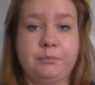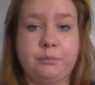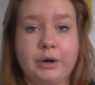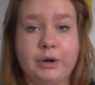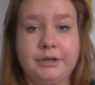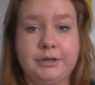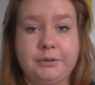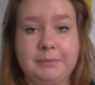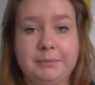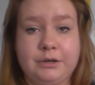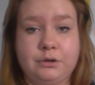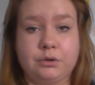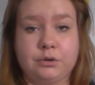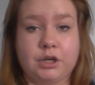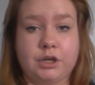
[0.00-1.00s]
where you may
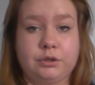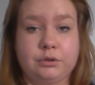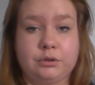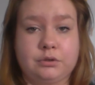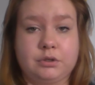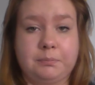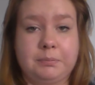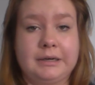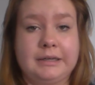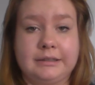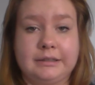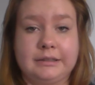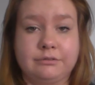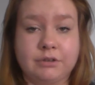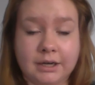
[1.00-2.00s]
not go
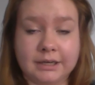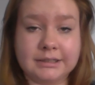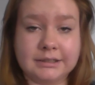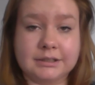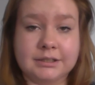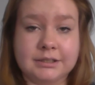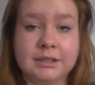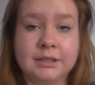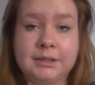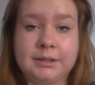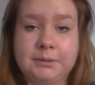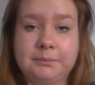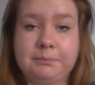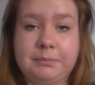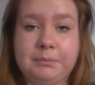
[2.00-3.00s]
completely right,
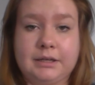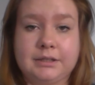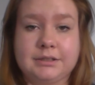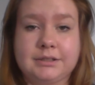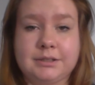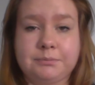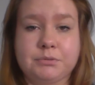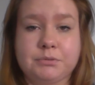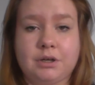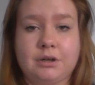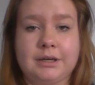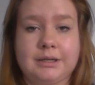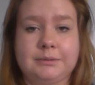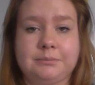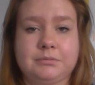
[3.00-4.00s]
but
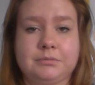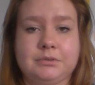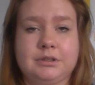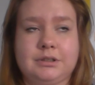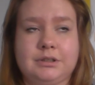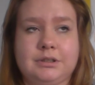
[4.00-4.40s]
sometimes